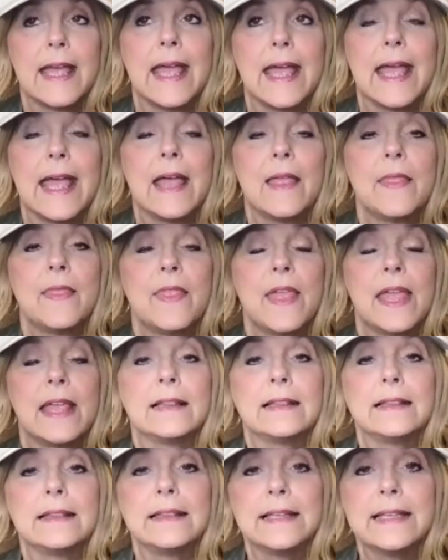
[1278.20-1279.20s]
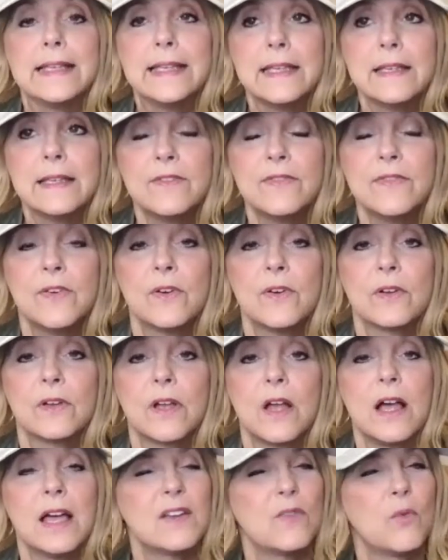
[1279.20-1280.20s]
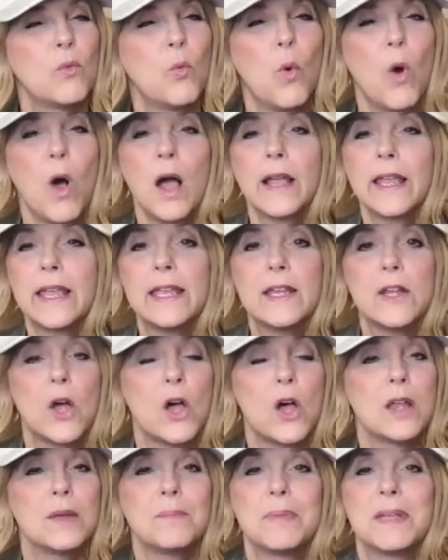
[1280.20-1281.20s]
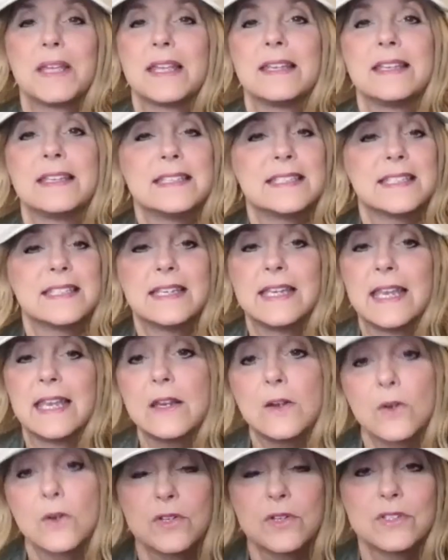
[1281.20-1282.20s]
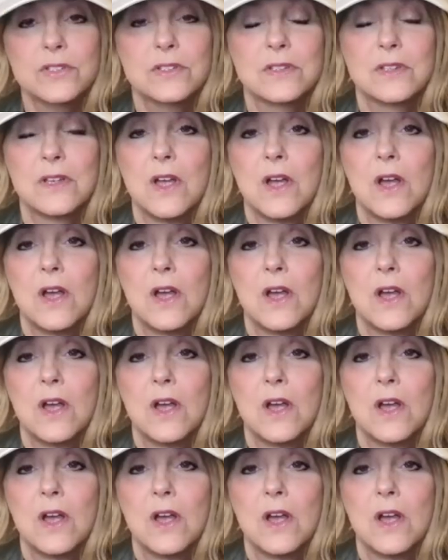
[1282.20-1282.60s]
and they live kind of walking on pins and needles,